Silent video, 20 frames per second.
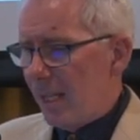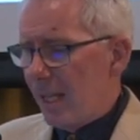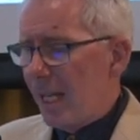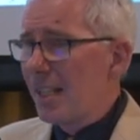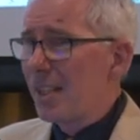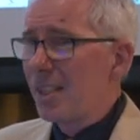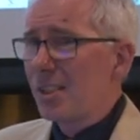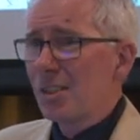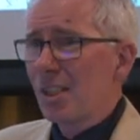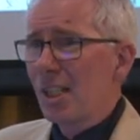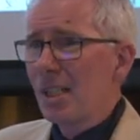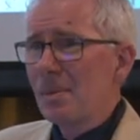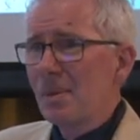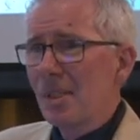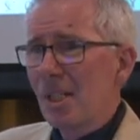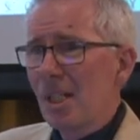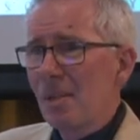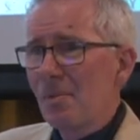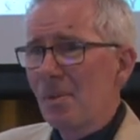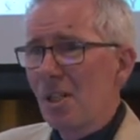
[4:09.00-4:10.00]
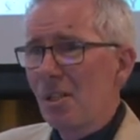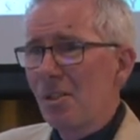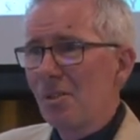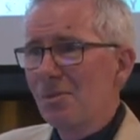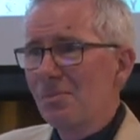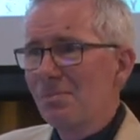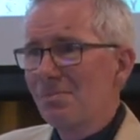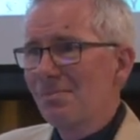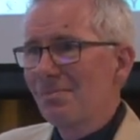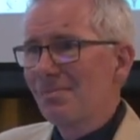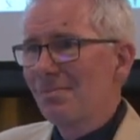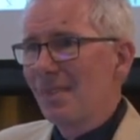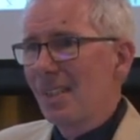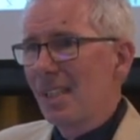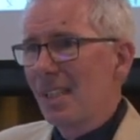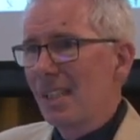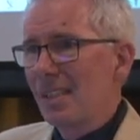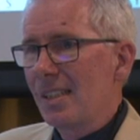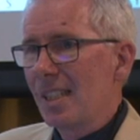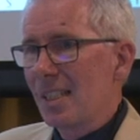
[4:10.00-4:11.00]
At the same time, though,
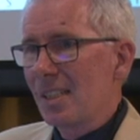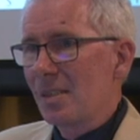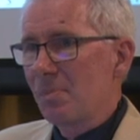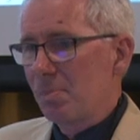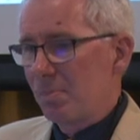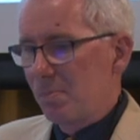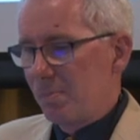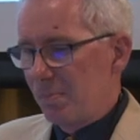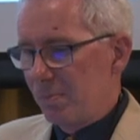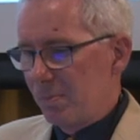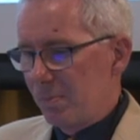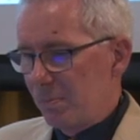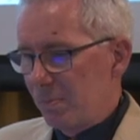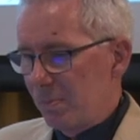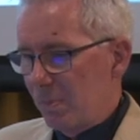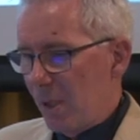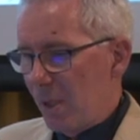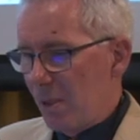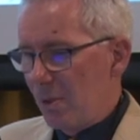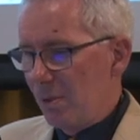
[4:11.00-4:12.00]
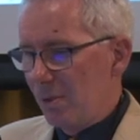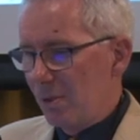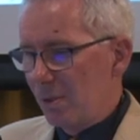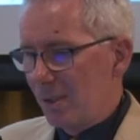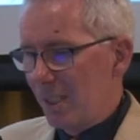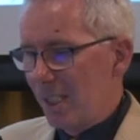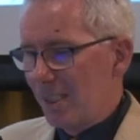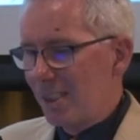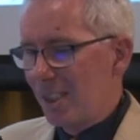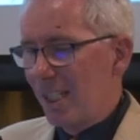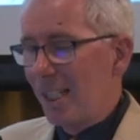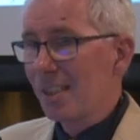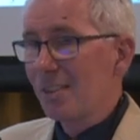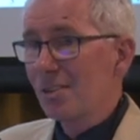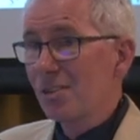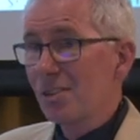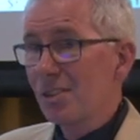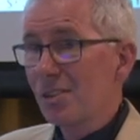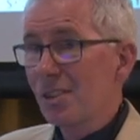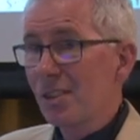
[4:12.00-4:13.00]
it does pose a
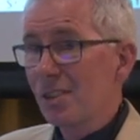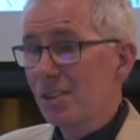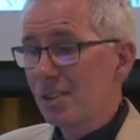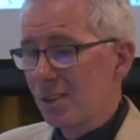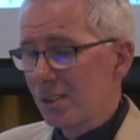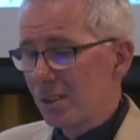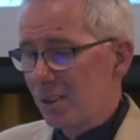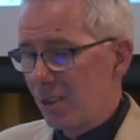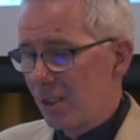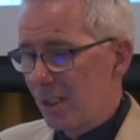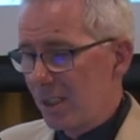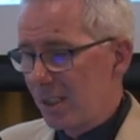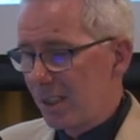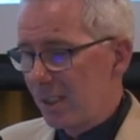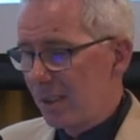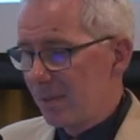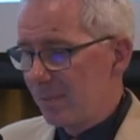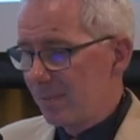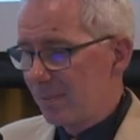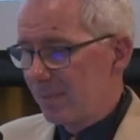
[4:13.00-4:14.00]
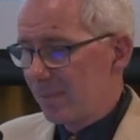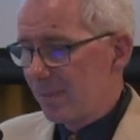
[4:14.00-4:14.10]
challenge to the society